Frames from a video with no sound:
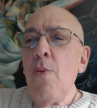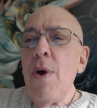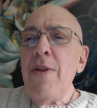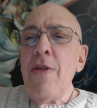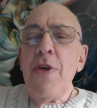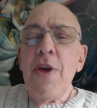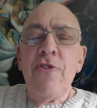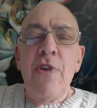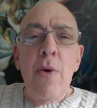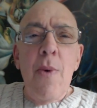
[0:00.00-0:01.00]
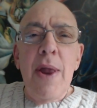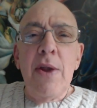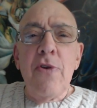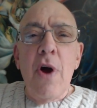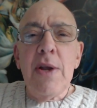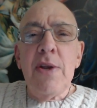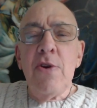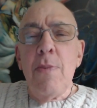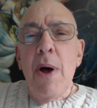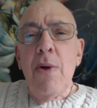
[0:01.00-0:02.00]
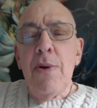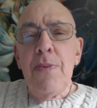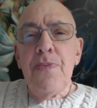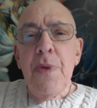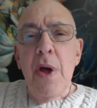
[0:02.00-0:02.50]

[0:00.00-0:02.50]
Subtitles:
Now, one of the things that I want to talk to you about